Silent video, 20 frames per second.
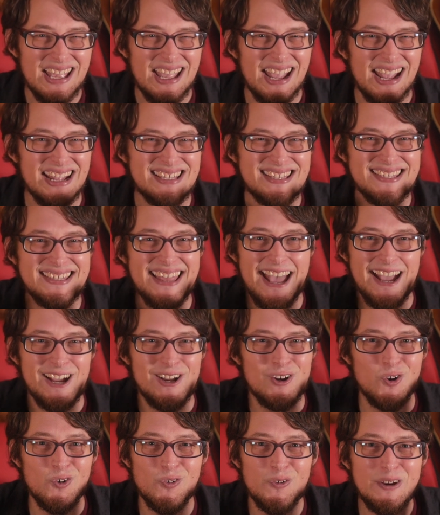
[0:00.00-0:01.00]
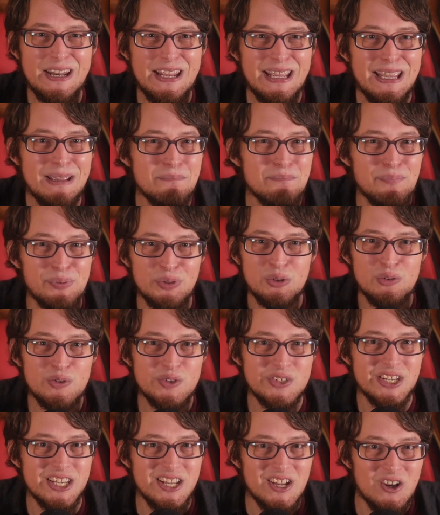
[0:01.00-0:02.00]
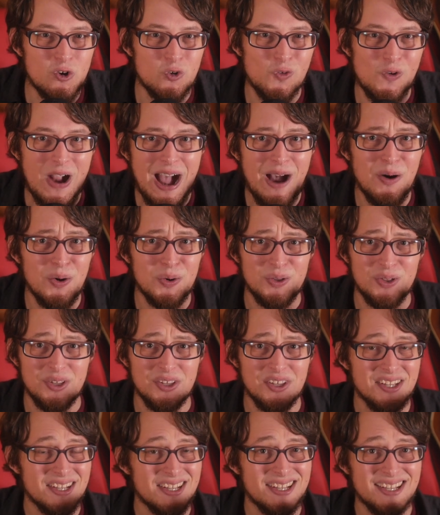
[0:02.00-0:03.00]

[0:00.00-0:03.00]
it's that gritty, bluesy growl.